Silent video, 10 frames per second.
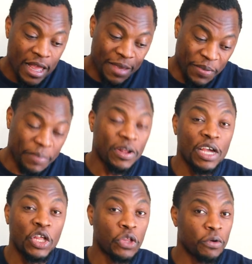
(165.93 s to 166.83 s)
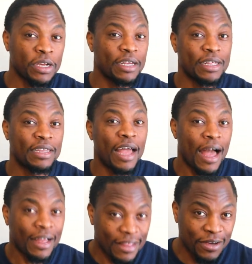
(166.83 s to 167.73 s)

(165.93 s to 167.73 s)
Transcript: the people that shorted the stock,